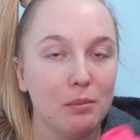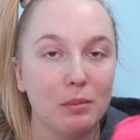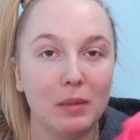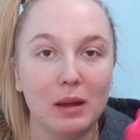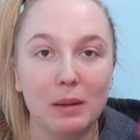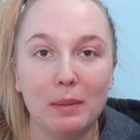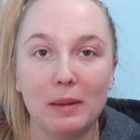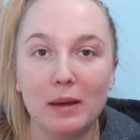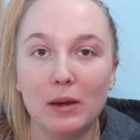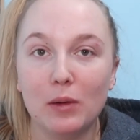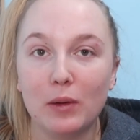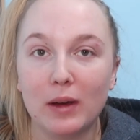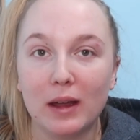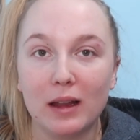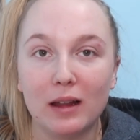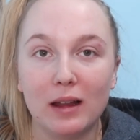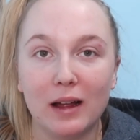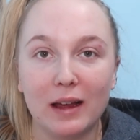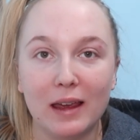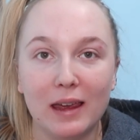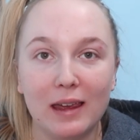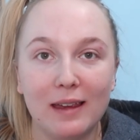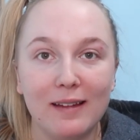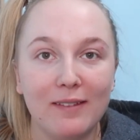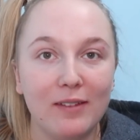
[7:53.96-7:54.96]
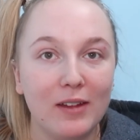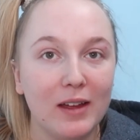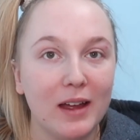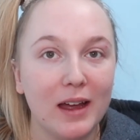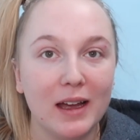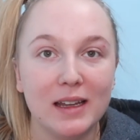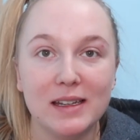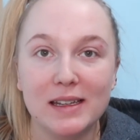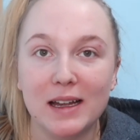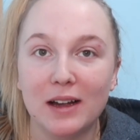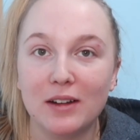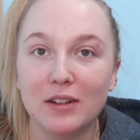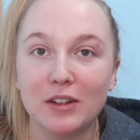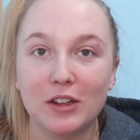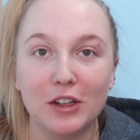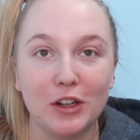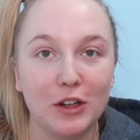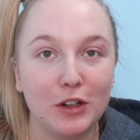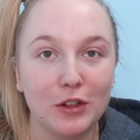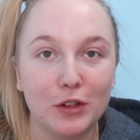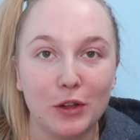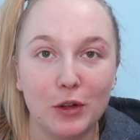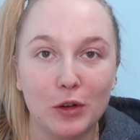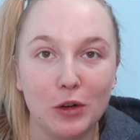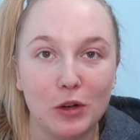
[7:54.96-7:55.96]
Maybe you'll get lucky if you head down to
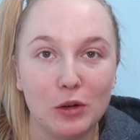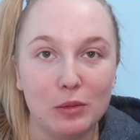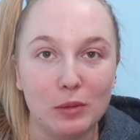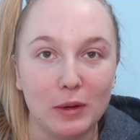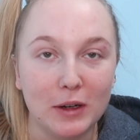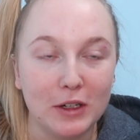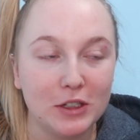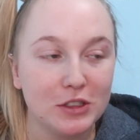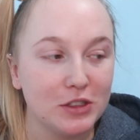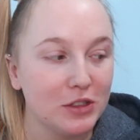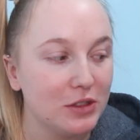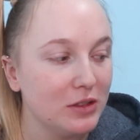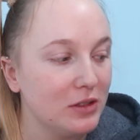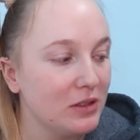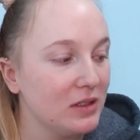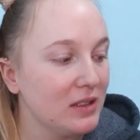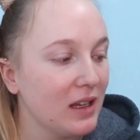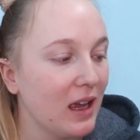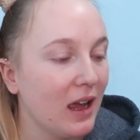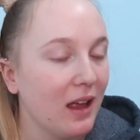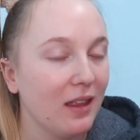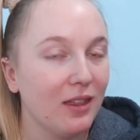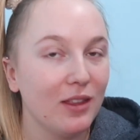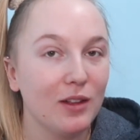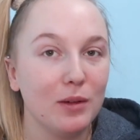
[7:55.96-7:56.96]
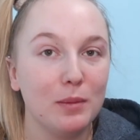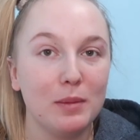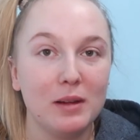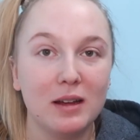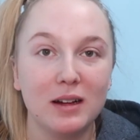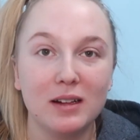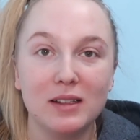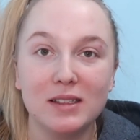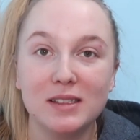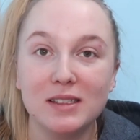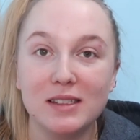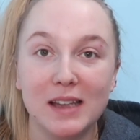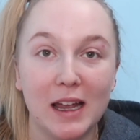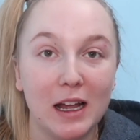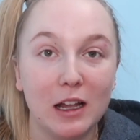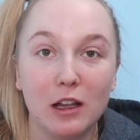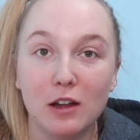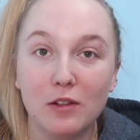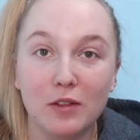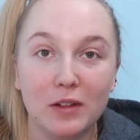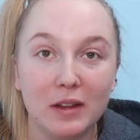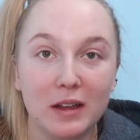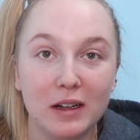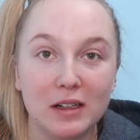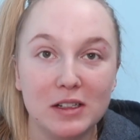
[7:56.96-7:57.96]
your local Marshalls and they'll be on sale
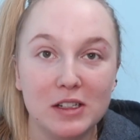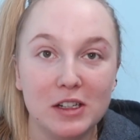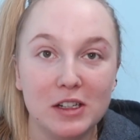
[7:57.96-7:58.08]
over there